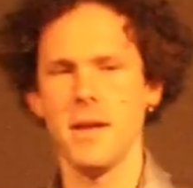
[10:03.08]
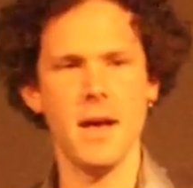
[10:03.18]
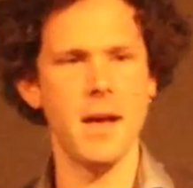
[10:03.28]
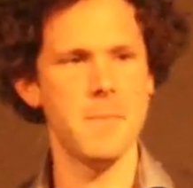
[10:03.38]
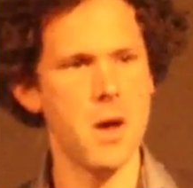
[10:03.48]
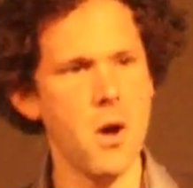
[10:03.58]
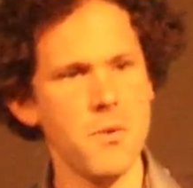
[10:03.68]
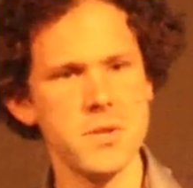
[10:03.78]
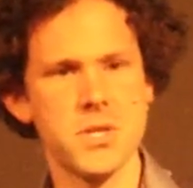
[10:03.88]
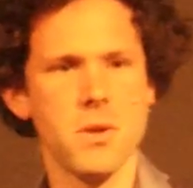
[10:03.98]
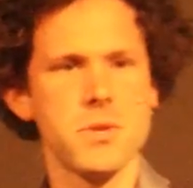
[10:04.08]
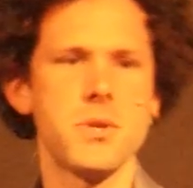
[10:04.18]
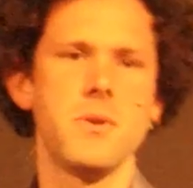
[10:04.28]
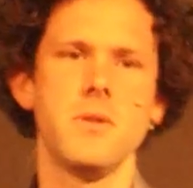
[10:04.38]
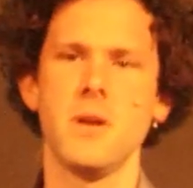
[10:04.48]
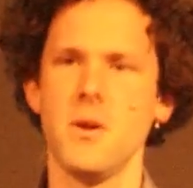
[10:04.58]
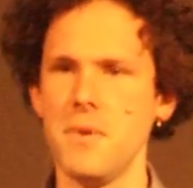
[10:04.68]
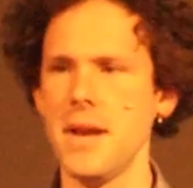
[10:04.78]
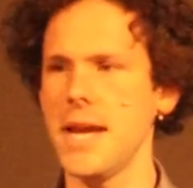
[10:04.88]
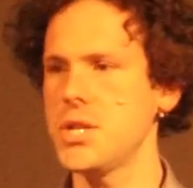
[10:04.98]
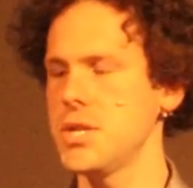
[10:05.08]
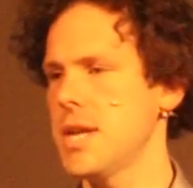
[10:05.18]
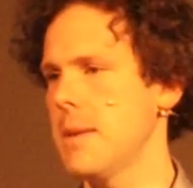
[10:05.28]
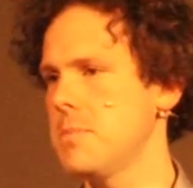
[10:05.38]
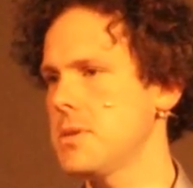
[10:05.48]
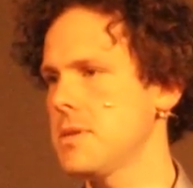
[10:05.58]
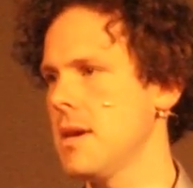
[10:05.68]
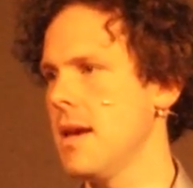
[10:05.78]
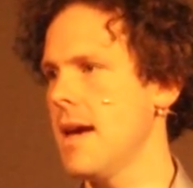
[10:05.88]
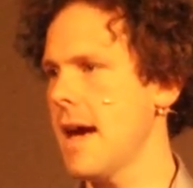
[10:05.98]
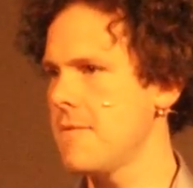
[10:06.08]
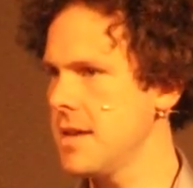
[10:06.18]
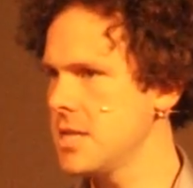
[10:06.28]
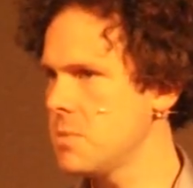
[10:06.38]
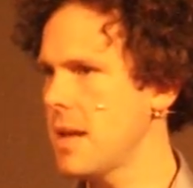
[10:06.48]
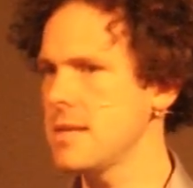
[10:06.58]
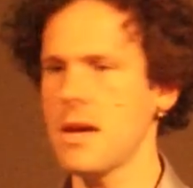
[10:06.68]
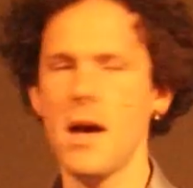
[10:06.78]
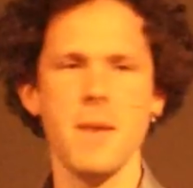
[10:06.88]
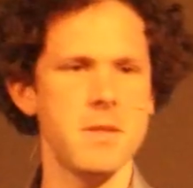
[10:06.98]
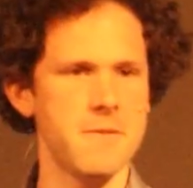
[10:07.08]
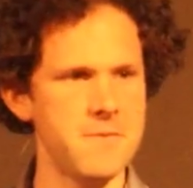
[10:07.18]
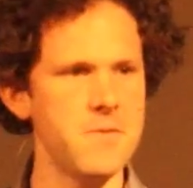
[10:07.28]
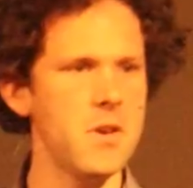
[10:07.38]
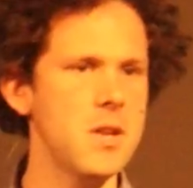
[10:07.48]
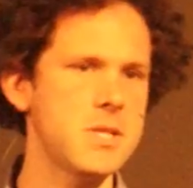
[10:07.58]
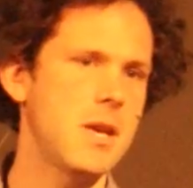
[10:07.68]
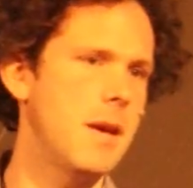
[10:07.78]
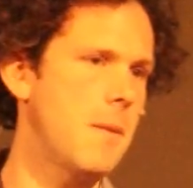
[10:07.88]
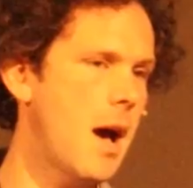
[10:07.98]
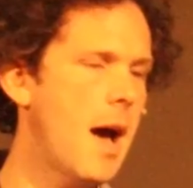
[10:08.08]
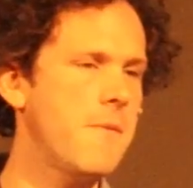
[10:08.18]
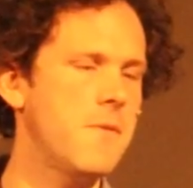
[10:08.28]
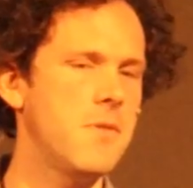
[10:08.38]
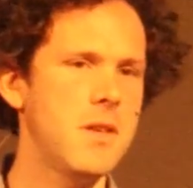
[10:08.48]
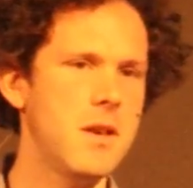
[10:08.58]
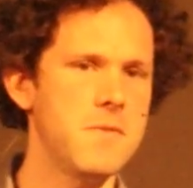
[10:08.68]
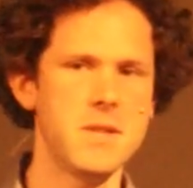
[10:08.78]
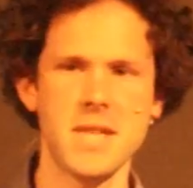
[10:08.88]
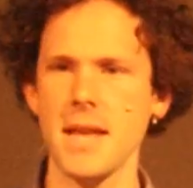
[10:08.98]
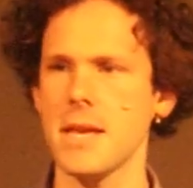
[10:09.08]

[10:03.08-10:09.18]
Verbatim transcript: um, horizontal relationships. Having spent time in the first uh, half of the, of the Ten